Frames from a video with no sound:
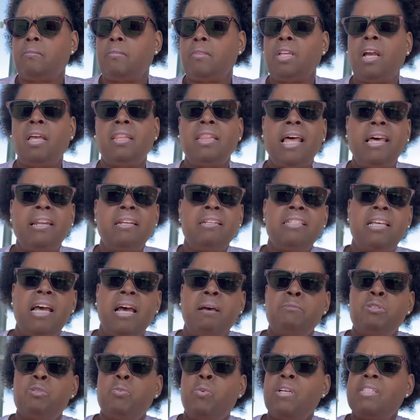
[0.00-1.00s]
A lot of
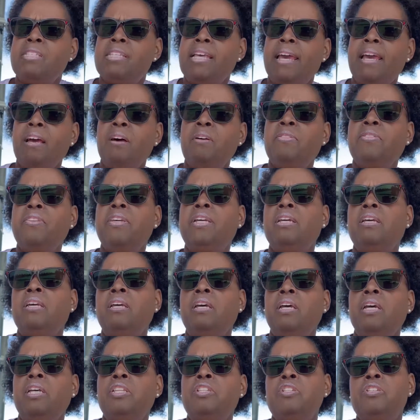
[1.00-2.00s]
times what's healthy
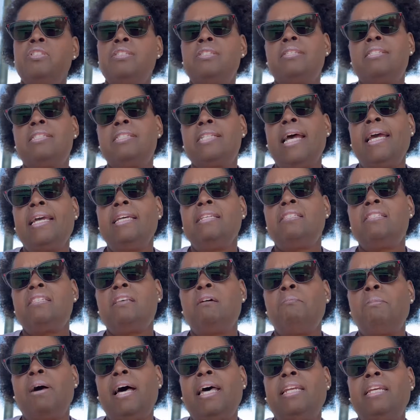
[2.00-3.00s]
to sustain
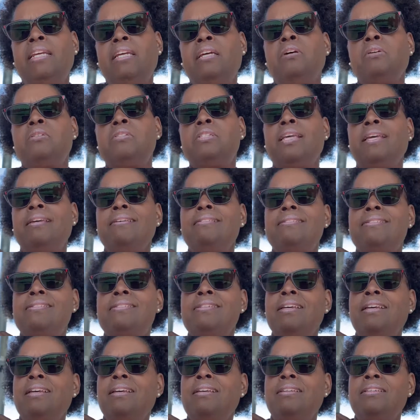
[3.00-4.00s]
somebody else is
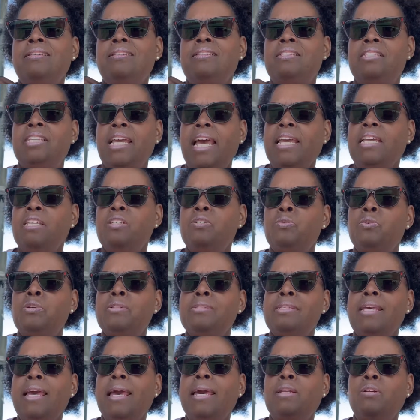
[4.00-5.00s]

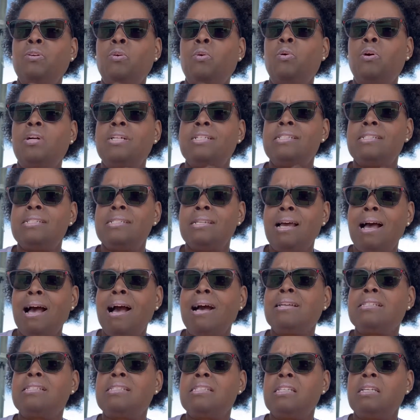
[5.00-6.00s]
dangerous and or
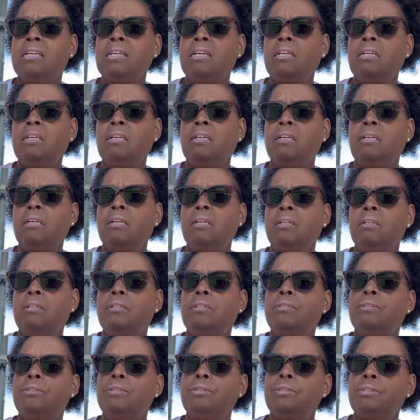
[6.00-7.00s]
toxic
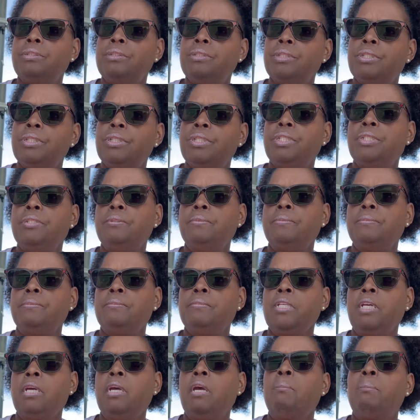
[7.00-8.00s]
to you
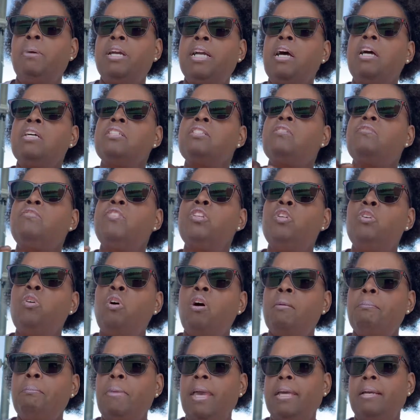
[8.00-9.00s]
because of your
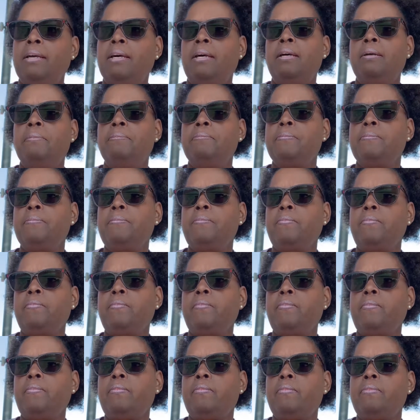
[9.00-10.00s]
makeup.
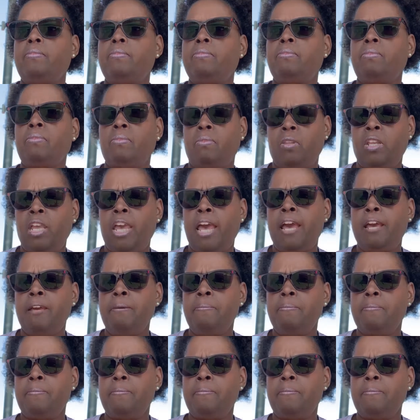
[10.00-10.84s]
Okay?